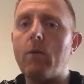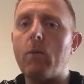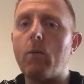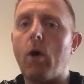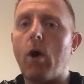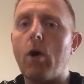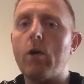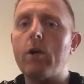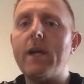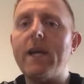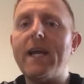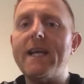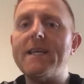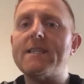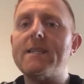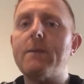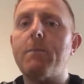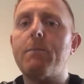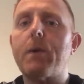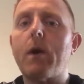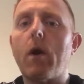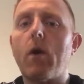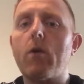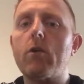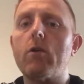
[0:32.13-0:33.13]
One is the
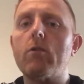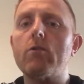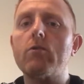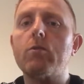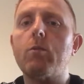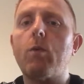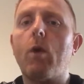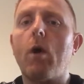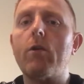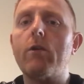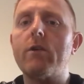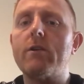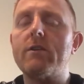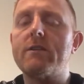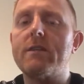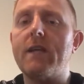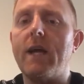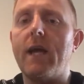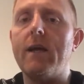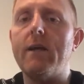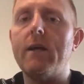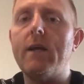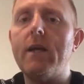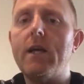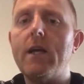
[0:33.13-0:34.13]
product
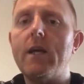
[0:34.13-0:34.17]
warranty.